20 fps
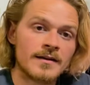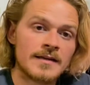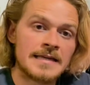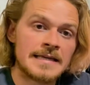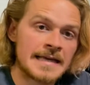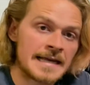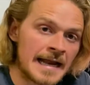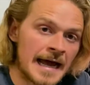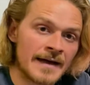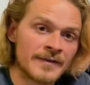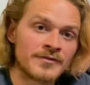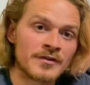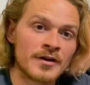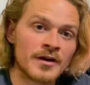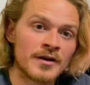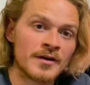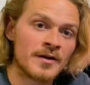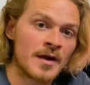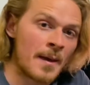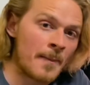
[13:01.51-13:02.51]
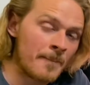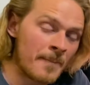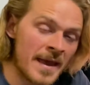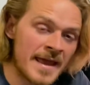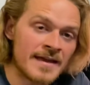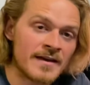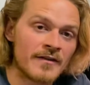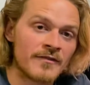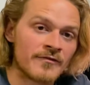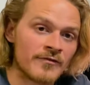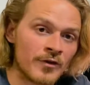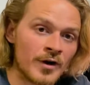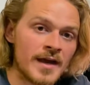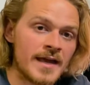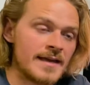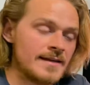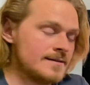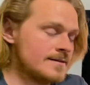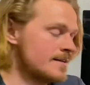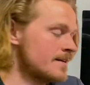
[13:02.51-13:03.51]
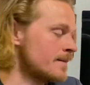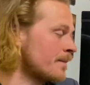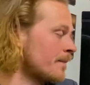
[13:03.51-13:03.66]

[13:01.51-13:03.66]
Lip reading: Get out there and make a friend.